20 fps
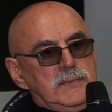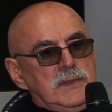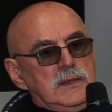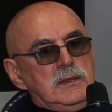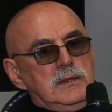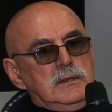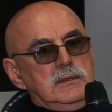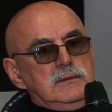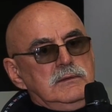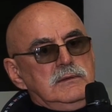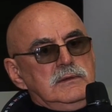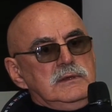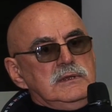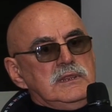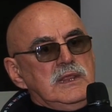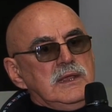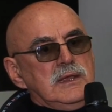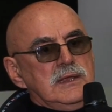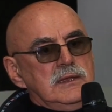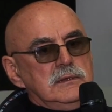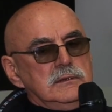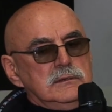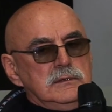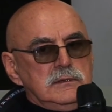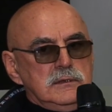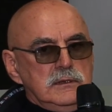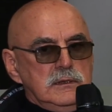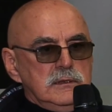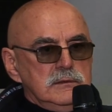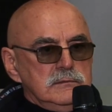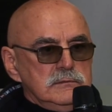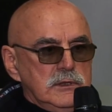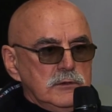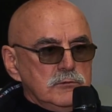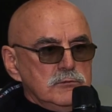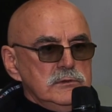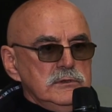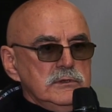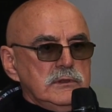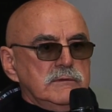such an alternative,
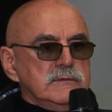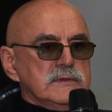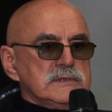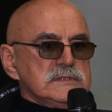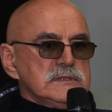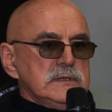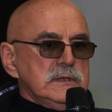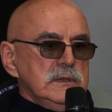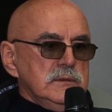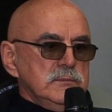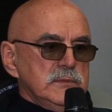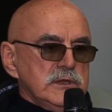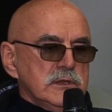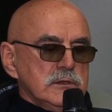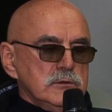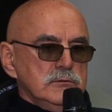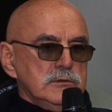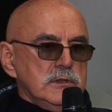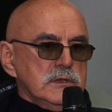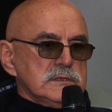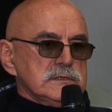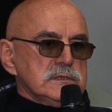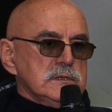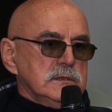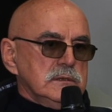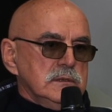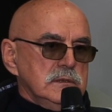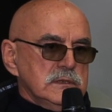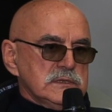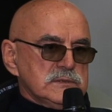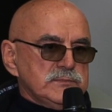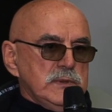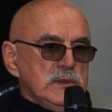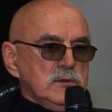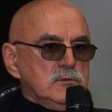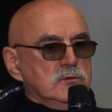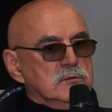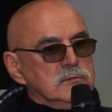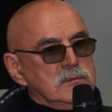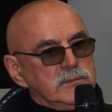um, basically tourism
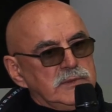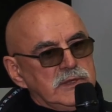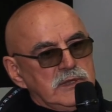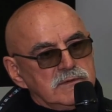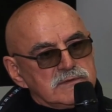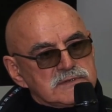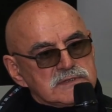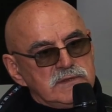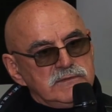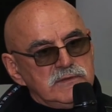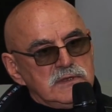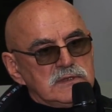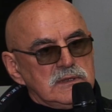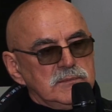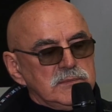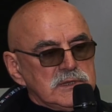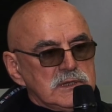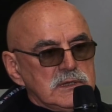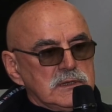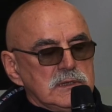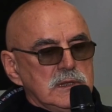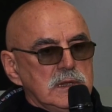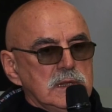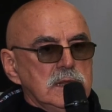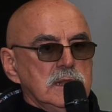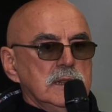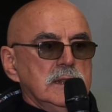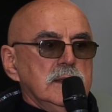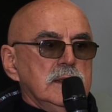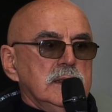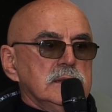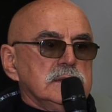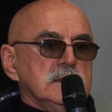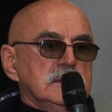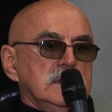can be such an alternative.